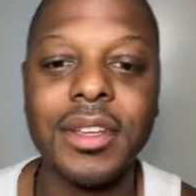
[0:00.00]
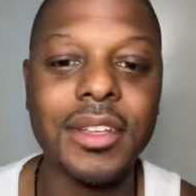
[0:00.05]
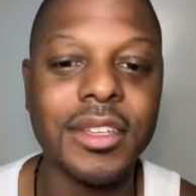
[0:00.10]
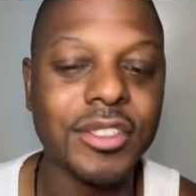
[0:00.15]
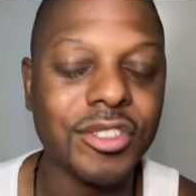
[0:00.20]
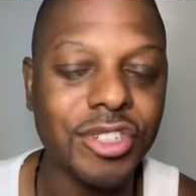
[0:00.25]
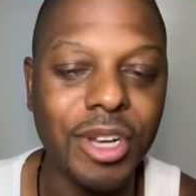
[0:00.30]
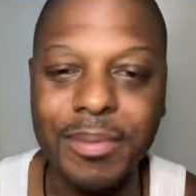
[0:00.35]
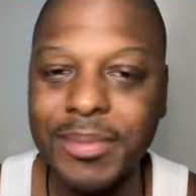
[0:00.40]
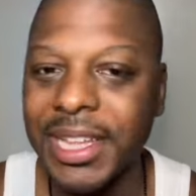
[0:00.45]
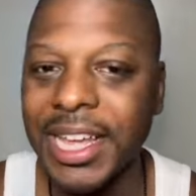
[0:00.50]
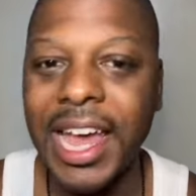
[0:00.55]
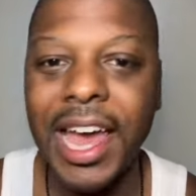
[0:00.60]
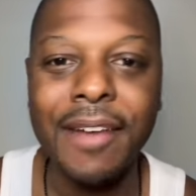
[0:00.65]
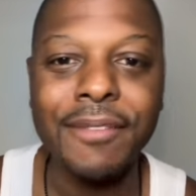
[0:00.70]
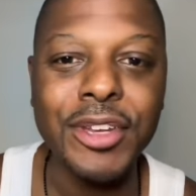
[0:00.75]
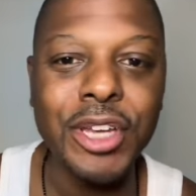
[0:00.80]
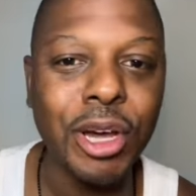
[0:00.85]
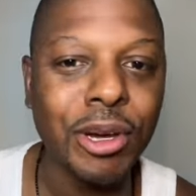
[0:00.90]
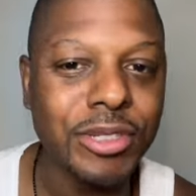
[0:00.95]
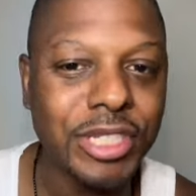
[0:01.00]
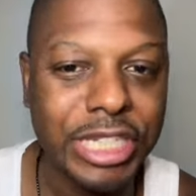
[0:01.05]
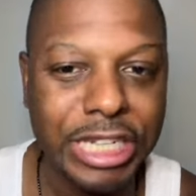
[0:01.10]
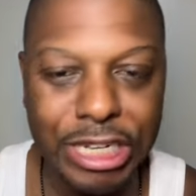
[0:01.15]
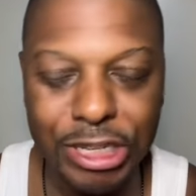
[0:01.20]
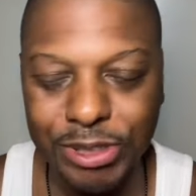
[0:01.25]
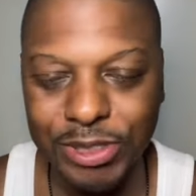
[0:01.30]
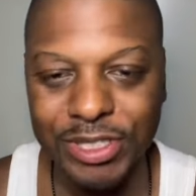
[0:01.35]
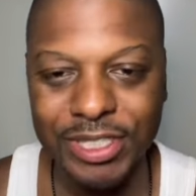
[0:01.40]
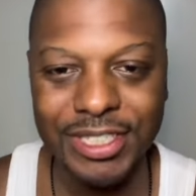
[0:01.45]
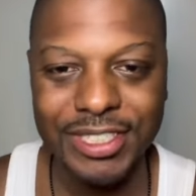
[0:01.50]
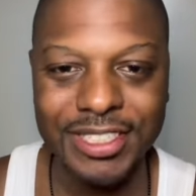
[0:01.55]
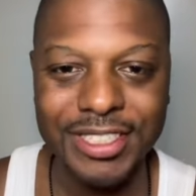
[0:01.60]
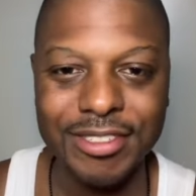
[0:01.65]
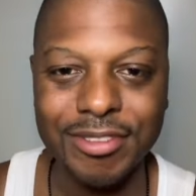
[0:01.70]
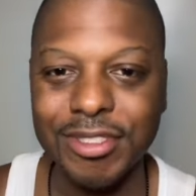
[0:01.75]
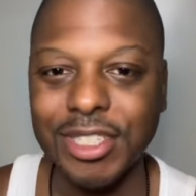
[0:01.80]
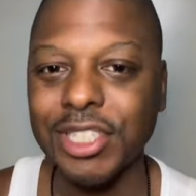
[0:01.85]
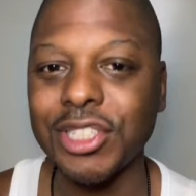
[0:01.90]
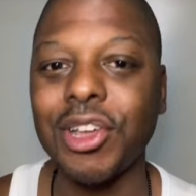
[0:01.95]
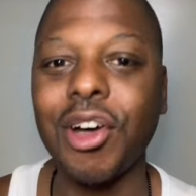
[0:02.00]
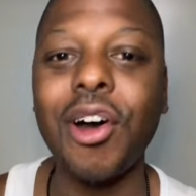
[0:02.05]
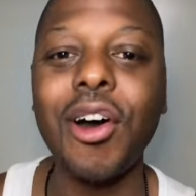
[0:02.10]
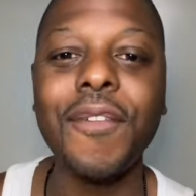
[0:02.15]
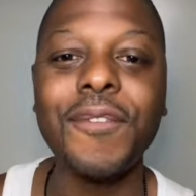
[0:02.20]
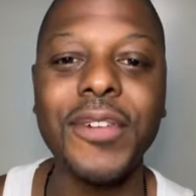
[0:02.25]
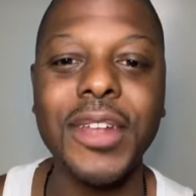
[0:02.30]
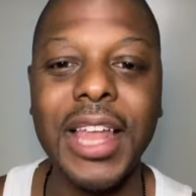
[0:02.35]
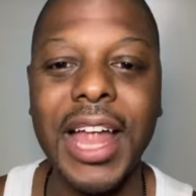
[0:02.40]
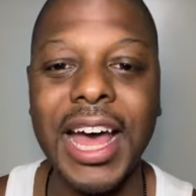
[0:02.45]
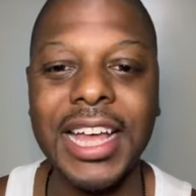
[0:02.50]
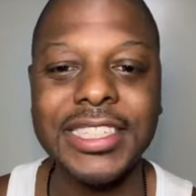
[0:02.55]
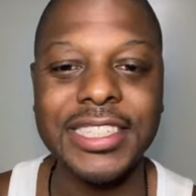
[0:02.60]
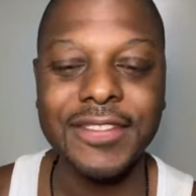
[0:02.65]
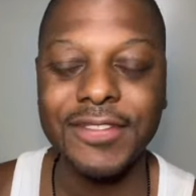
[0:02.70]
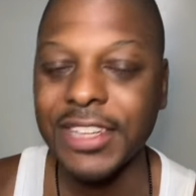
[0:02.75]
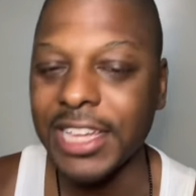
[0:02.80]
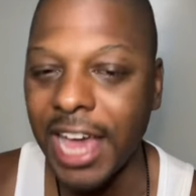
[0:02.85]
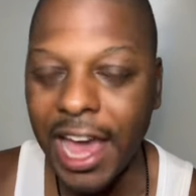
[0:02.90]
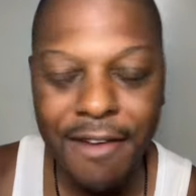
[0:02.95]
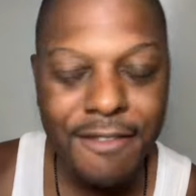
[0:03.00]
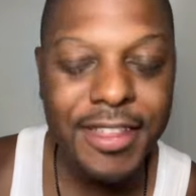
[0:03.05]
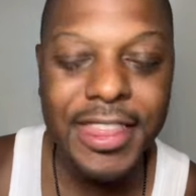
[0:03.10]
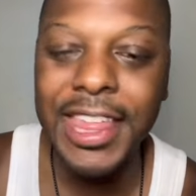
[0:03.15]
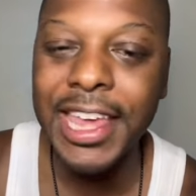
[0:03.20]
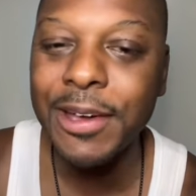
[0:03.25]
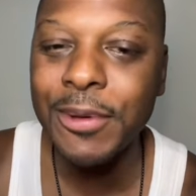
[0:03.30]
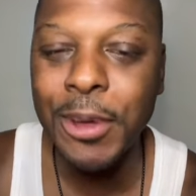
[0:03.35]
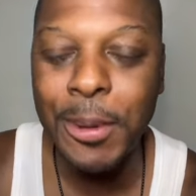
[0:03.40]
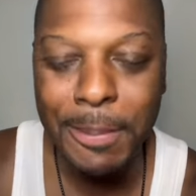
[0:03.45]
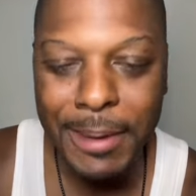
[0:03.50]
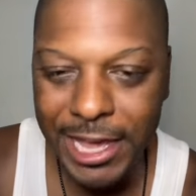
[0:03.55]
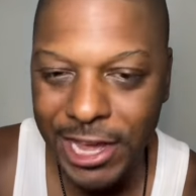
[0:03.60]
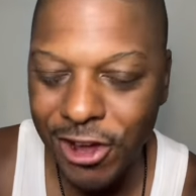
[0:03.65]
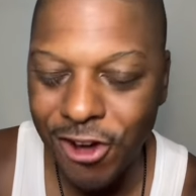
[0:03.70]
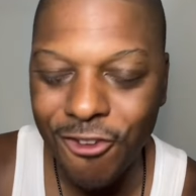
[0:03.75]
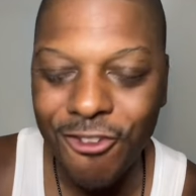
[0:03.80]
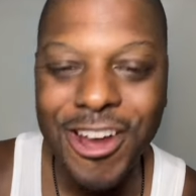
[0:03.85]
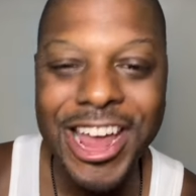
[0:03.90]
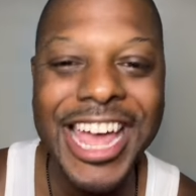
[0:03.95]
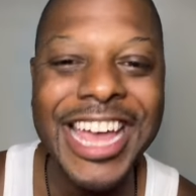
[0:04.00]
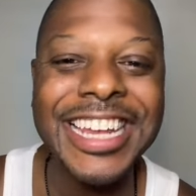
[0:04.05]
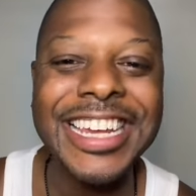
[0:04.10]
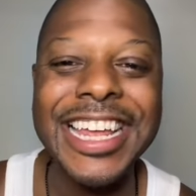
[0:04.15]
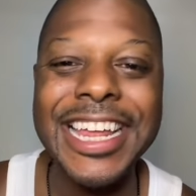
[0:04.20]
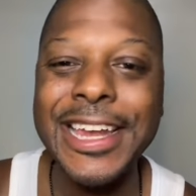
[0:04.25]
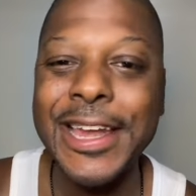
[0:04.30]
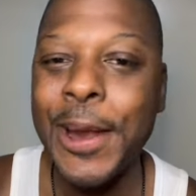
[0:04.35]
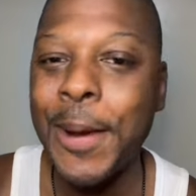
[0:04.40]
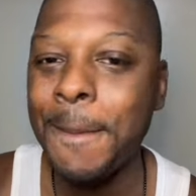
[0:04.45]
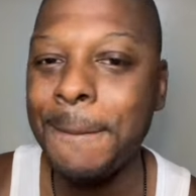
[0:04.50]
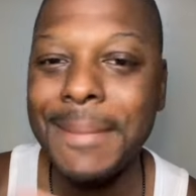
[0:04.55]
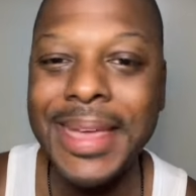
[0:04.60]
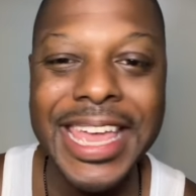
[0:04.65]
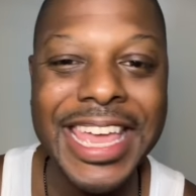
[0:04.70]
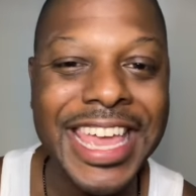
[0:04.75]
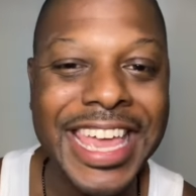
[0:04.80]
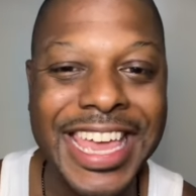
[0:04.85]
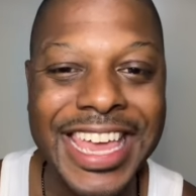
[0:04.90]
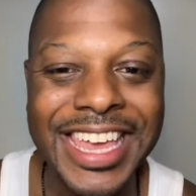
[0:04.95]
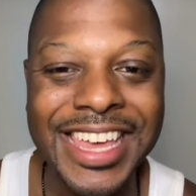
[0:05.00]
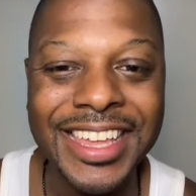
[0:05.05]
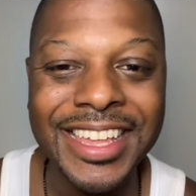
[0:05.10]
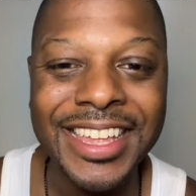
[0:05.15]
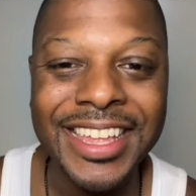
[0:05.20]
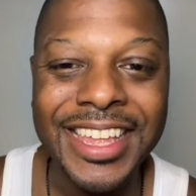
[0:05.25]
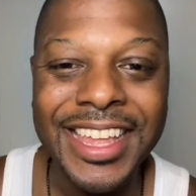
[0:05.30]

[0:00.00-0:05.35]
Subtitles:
Trump didn't have no solutions. It was just all philosophy. Everything will be great under me.